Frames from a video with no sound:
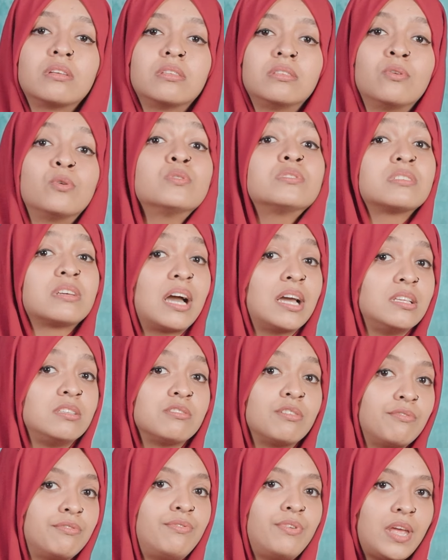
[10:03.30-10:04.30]
those kinds
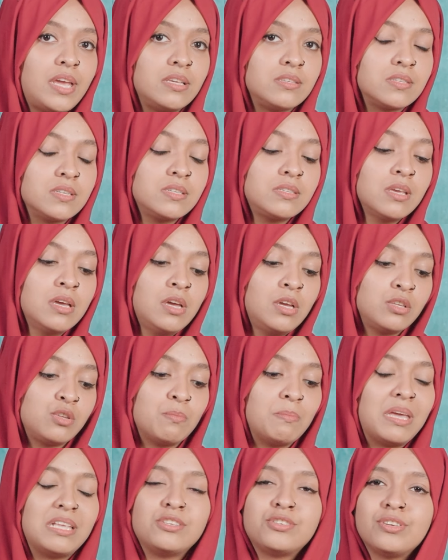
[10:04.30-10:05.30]
of phrases to
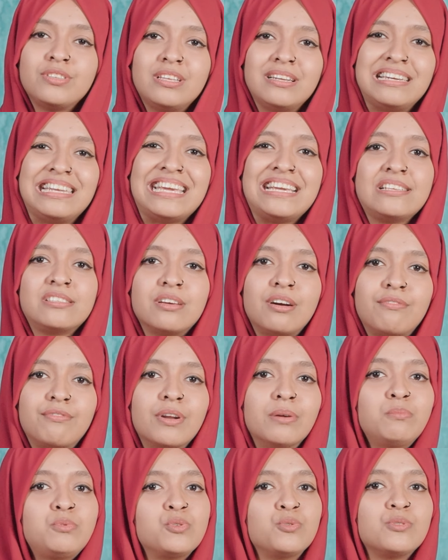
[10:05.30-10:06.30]
mention the data
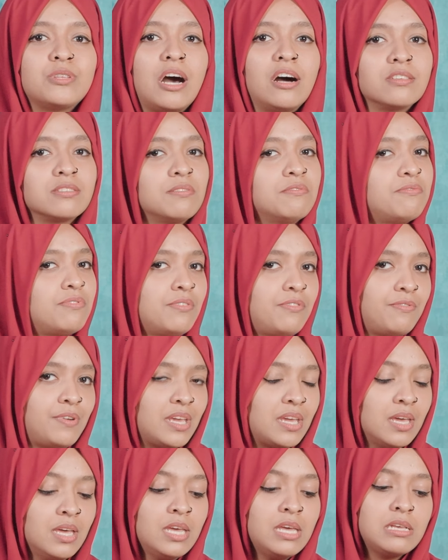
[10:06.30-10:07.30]
from
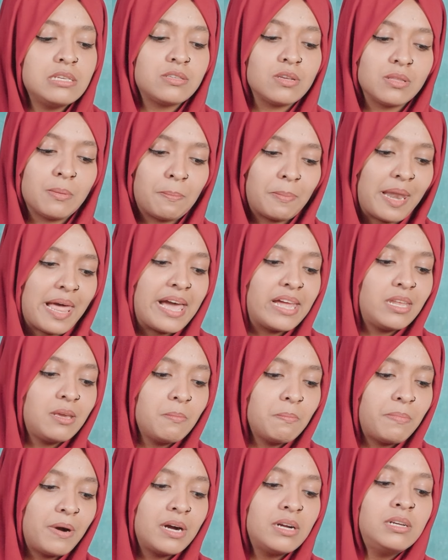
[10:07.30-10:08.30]
2050. So the planning
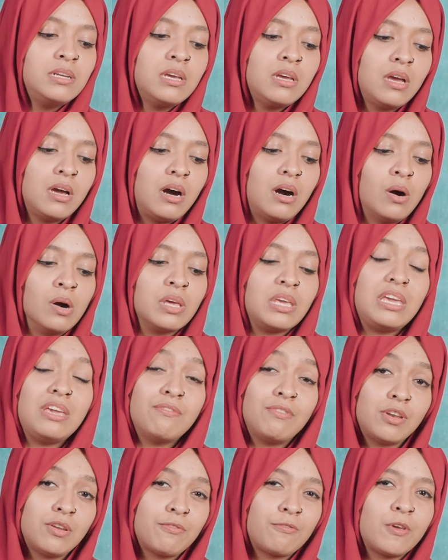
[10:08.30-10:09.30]
part, or
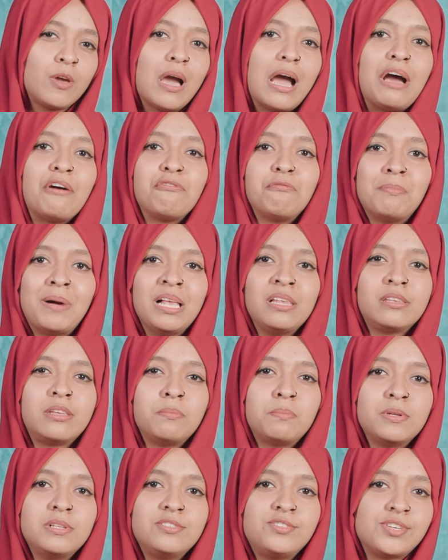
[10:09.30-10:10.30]
even if you have
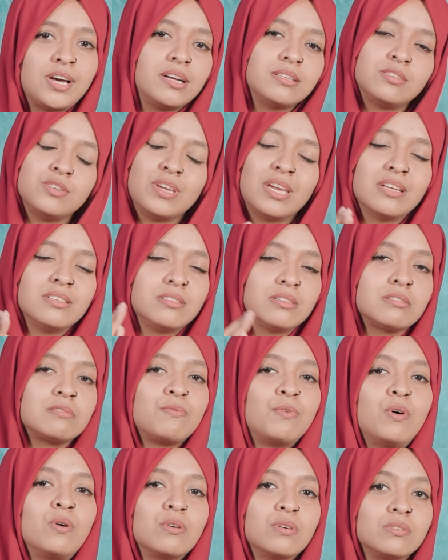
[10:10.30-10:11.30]
multiple charts, you can just
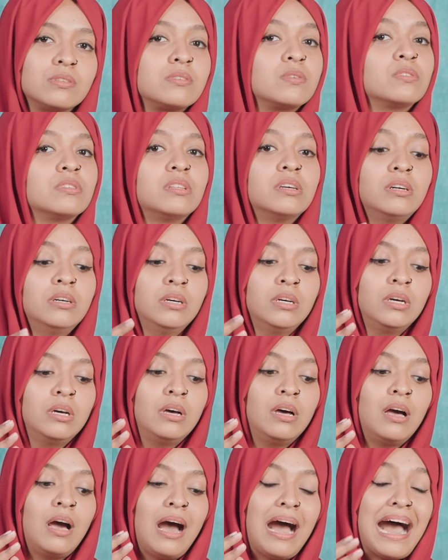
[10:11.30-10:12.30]
focus on the
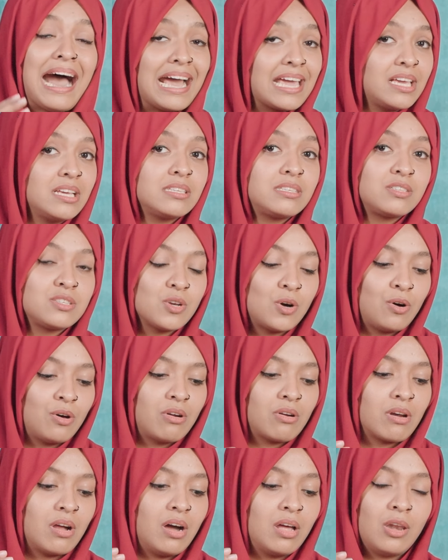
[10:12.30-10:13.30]
highest or
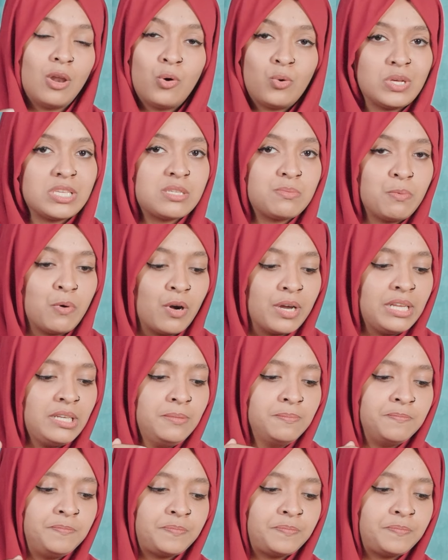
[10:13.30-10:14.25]
lowest point.